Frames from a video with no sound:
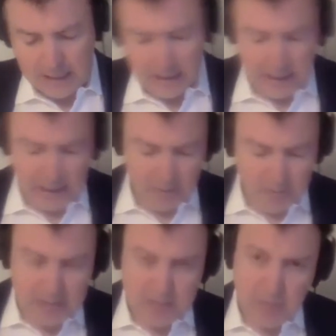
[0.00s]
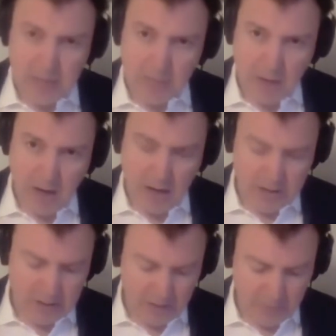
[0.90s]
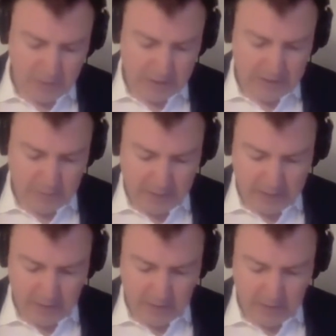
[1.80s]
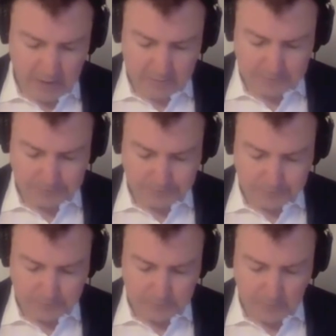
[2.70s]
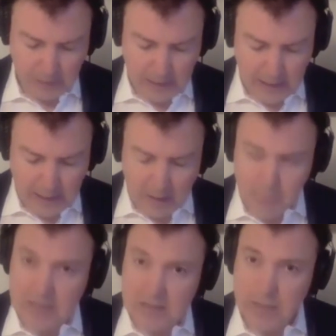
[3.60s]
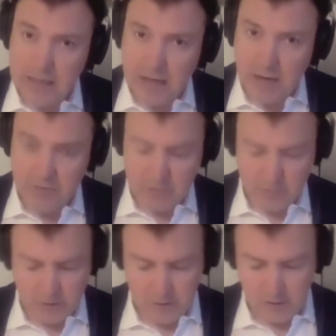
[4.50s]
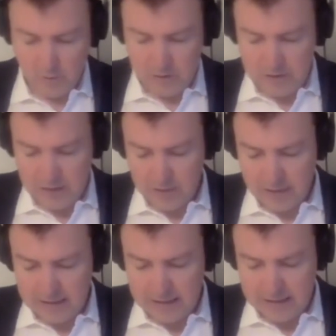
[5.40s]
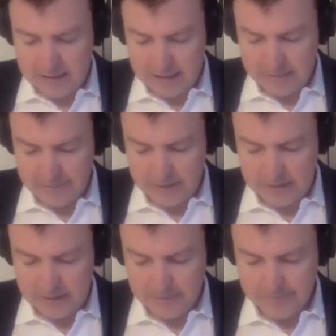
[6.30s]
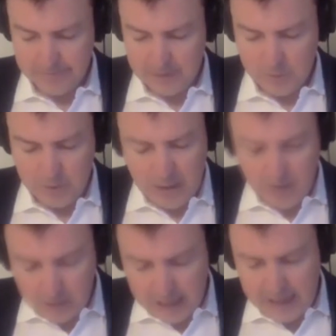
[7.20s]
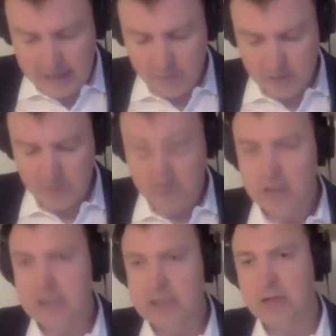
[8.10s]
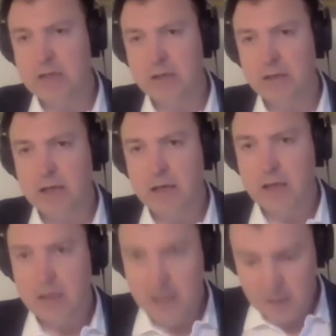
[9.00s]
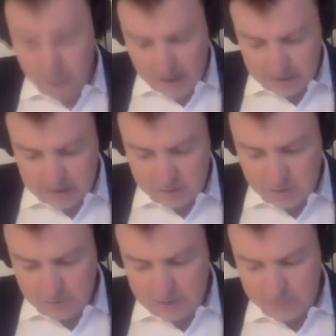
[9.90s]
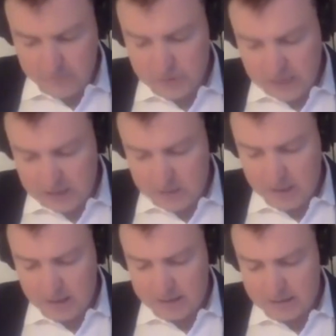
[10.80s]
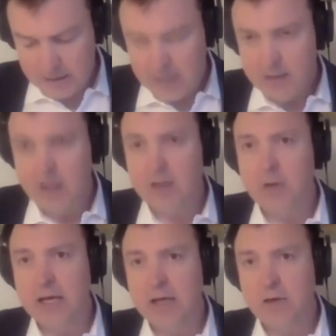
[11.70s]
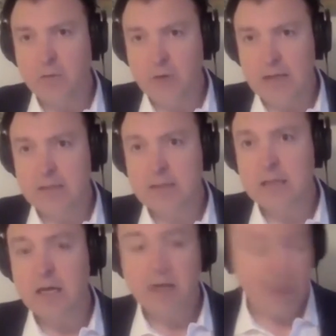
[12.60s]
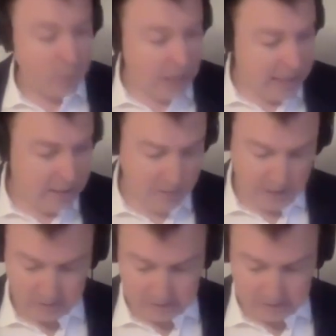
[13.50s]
It means being part of building power. It means being comfortable with generating discomfort, being okay with a bit of contention. Think about the disruptive change makers that you hear your friends complain about,